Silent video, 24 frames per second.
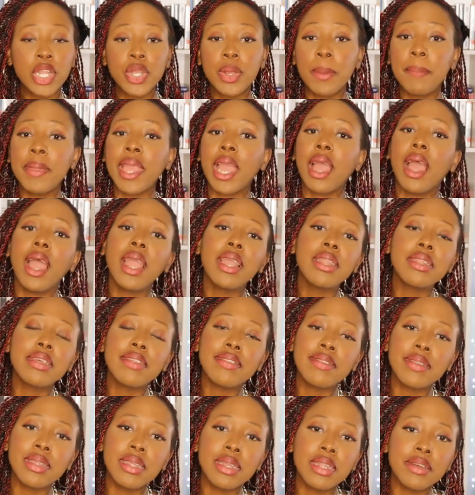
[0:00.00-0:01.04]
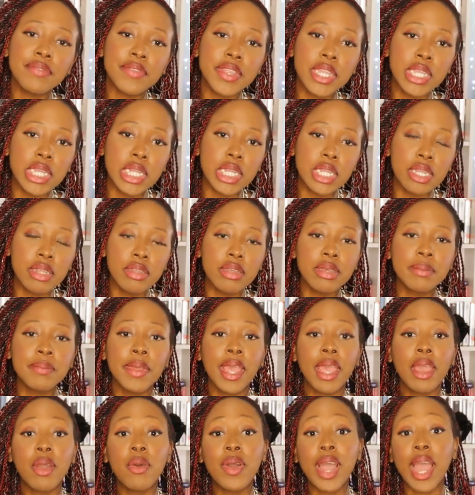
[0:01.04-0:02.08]
The behind the scenes of YouTube,
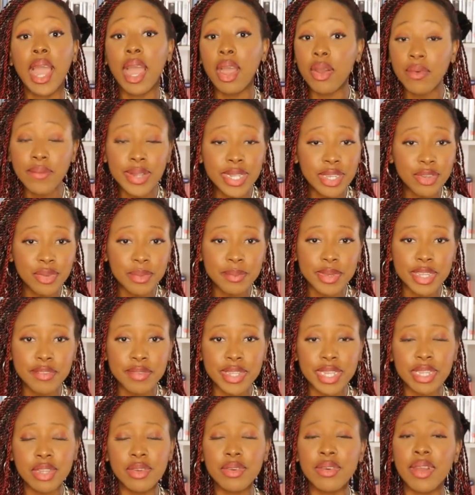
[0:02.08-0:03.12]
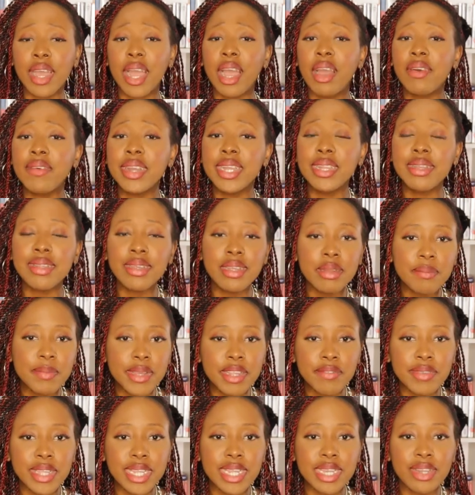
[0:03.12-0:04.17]
how I do my video, how I did
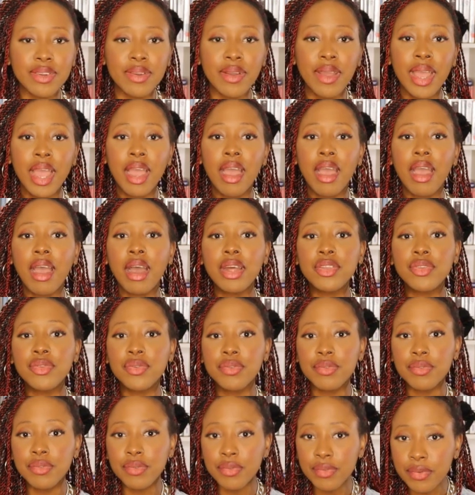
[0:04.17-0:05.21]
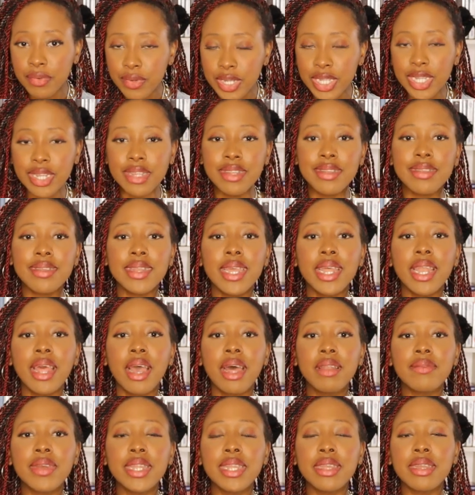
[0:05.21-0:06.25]
my video, how to really stand
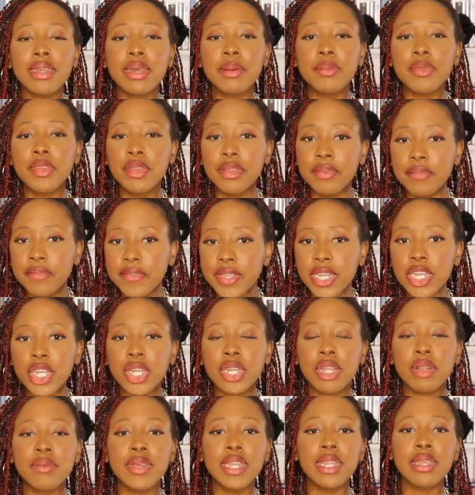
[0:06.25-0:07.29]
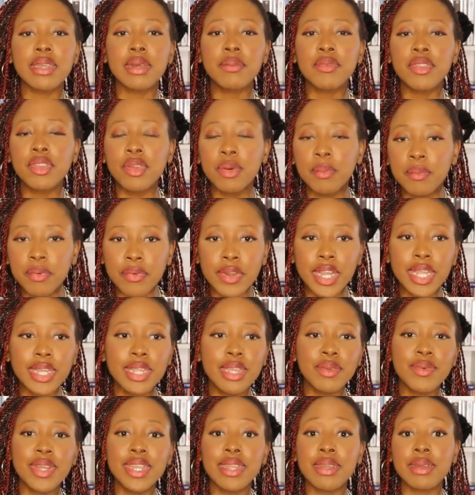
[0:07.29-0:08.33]
out when it comes to visual, when it comes to your
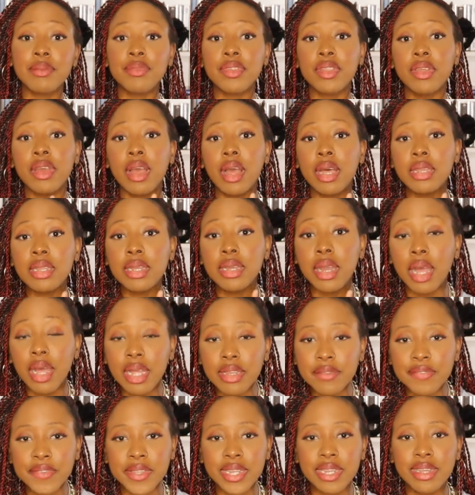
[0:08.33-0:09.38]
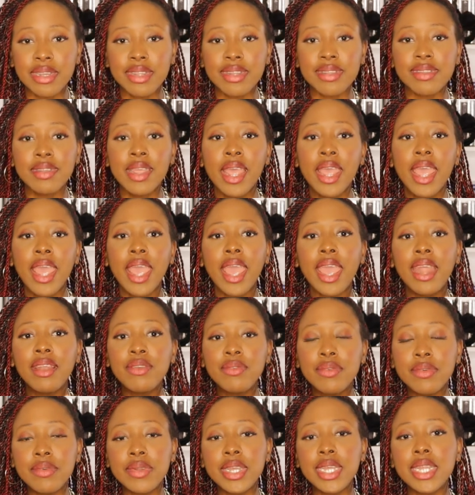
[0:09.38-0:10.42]
branding, when it comes to your own confidence, and
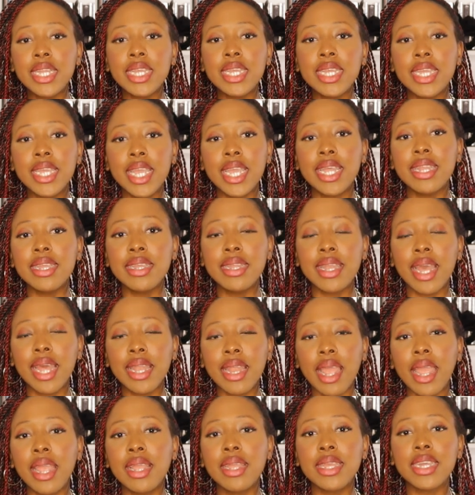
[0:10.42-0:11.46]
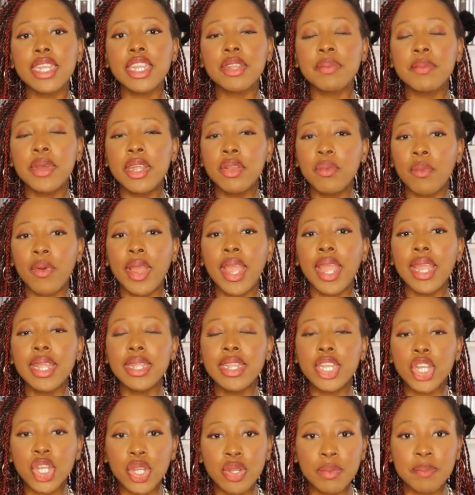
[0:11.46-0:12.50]
really getting that engagement where
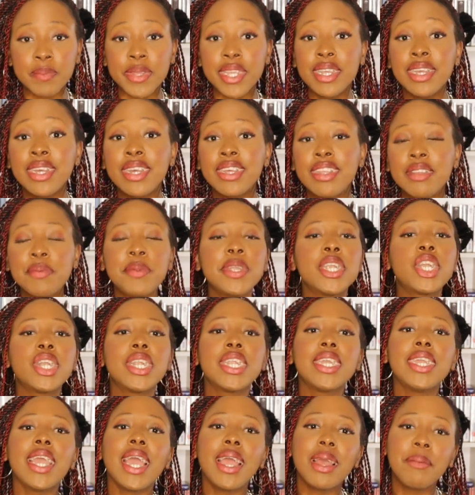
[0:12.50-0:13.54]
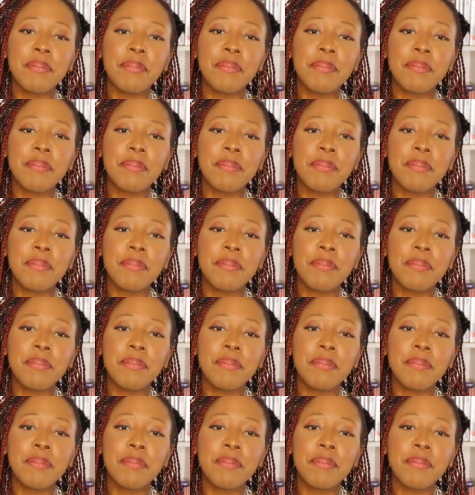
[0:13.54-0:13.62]
it should be, especially